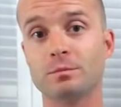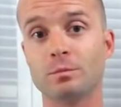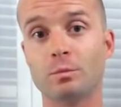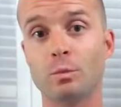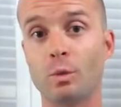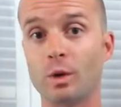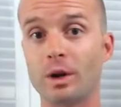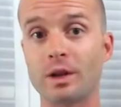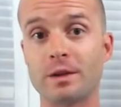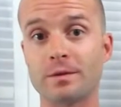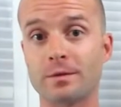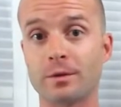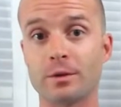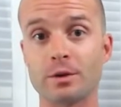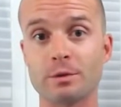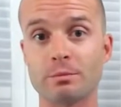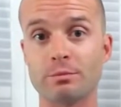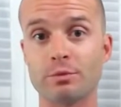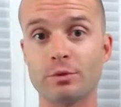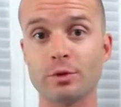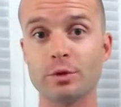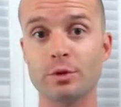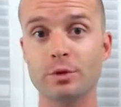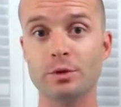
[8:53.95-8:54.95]
when it's first
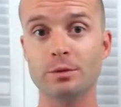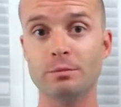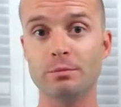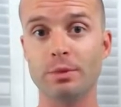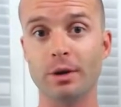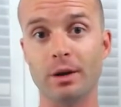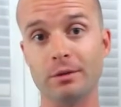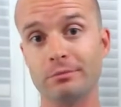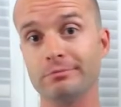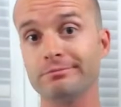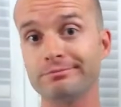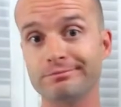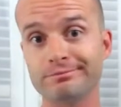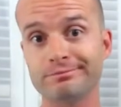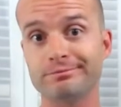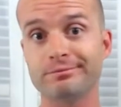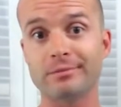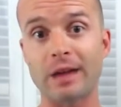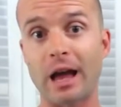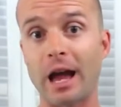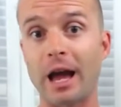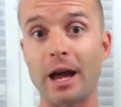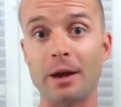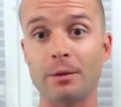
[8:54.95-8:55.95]
brewed, but
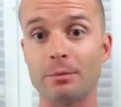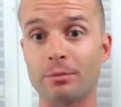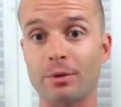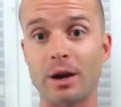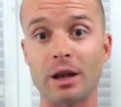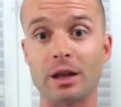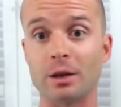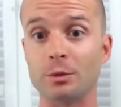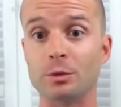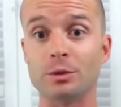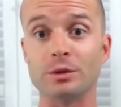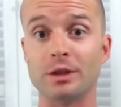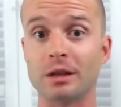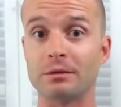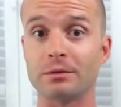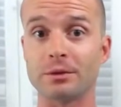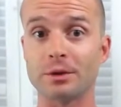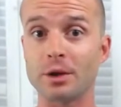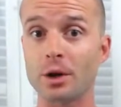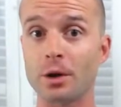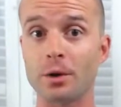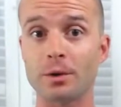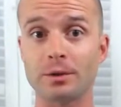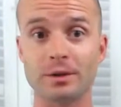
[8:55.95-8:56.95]
I probably will never
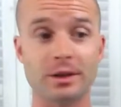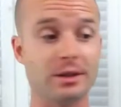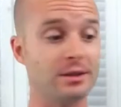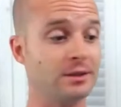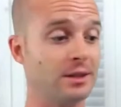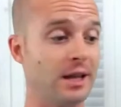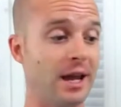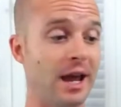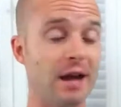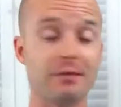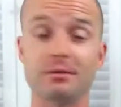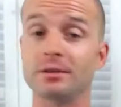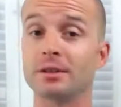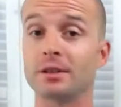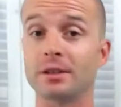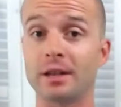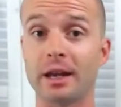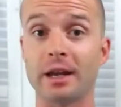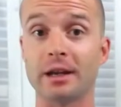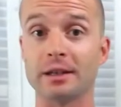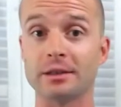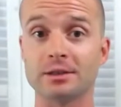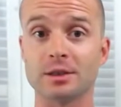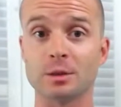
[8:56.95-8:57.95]
know unless they have it in
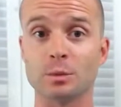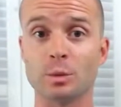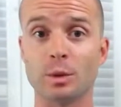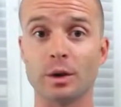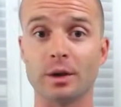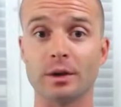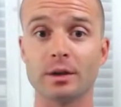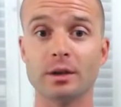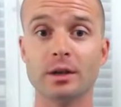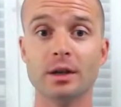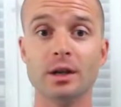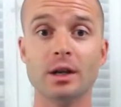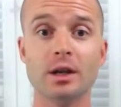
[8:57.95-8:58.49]
cans somewhere.